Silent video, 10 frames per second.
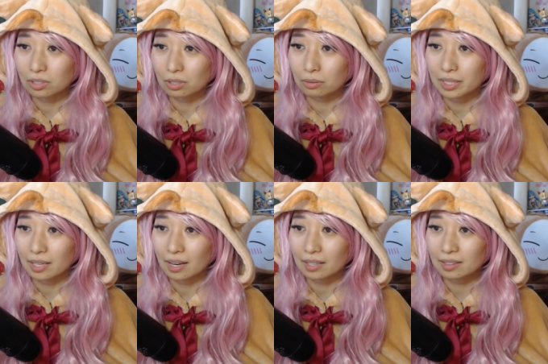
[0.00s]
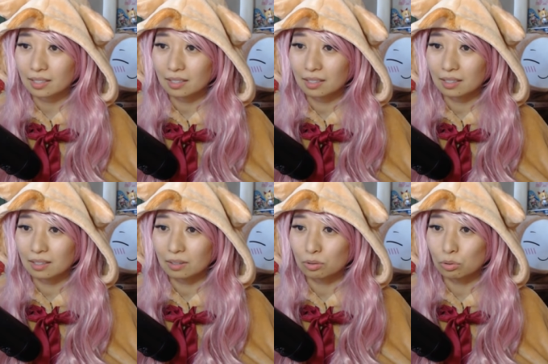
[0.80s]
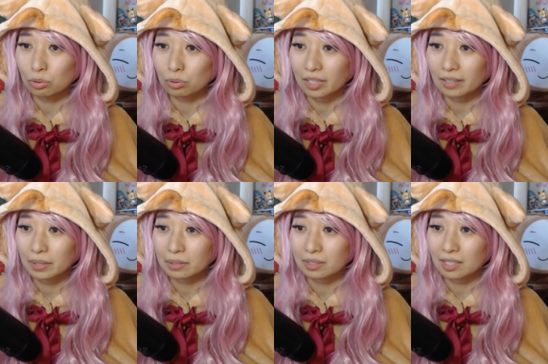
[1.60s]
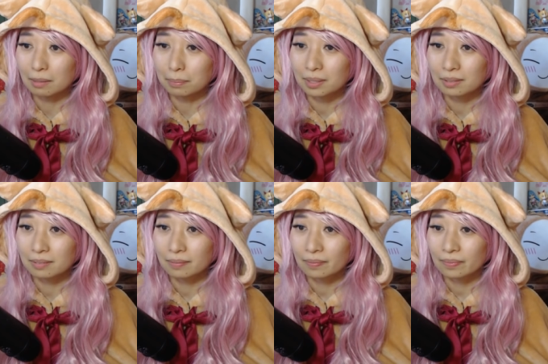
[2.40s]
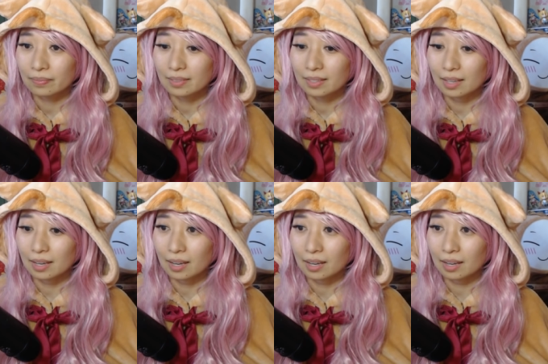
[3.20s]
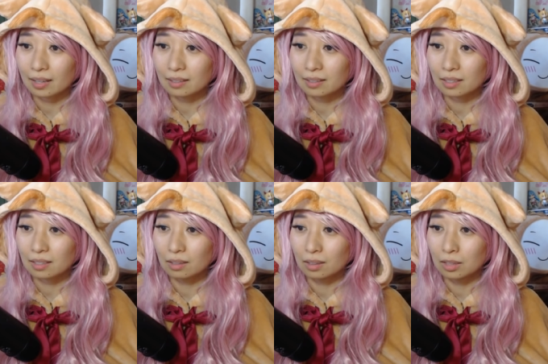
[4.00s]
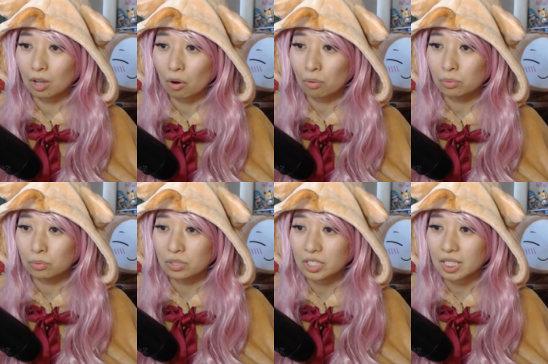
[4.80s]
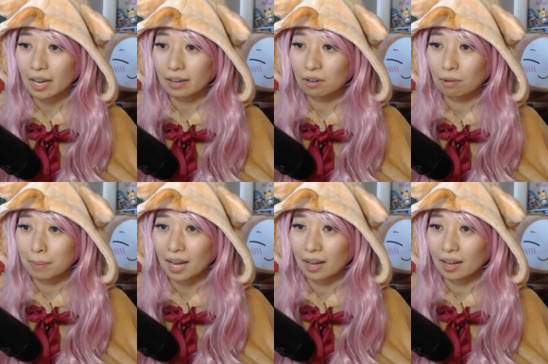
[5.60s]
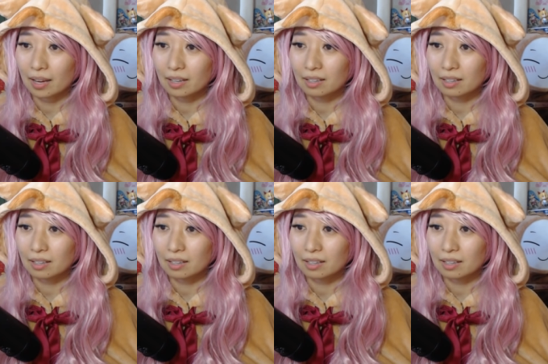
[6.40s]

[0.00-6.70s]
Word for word: So we got the ooh, Nightmare Deep and the lone shadow by